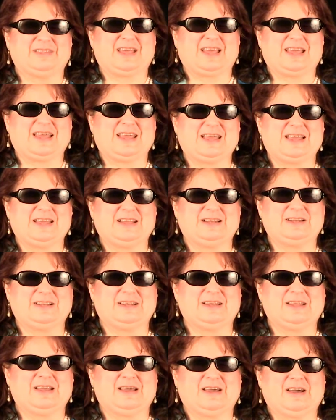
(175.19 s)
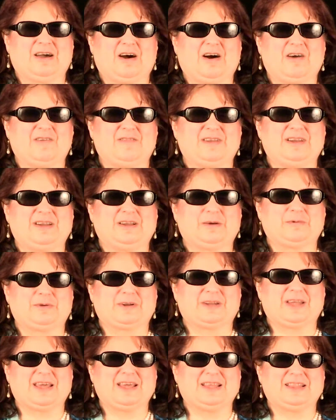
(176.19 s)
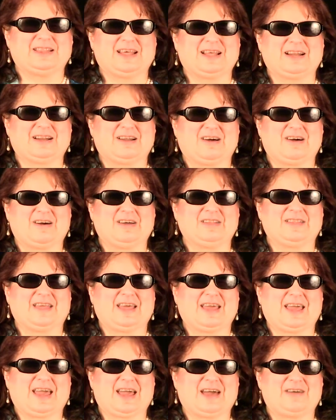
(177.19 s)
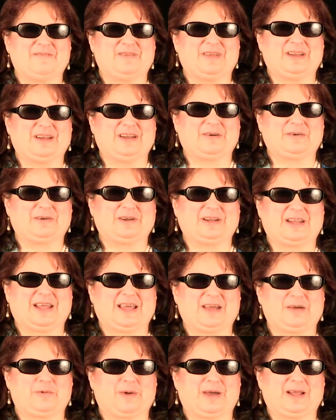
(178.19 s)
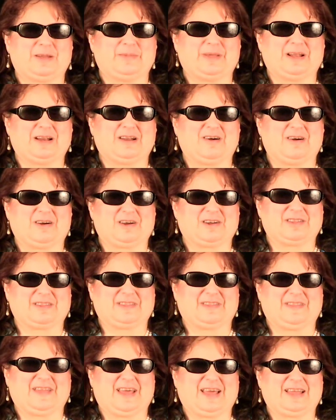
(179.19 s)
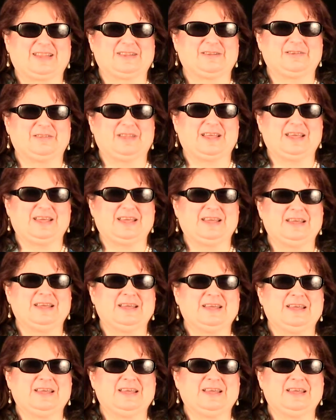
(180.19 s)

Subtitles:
They often don't take that long. They have been known to take quite a bit longer than that. So they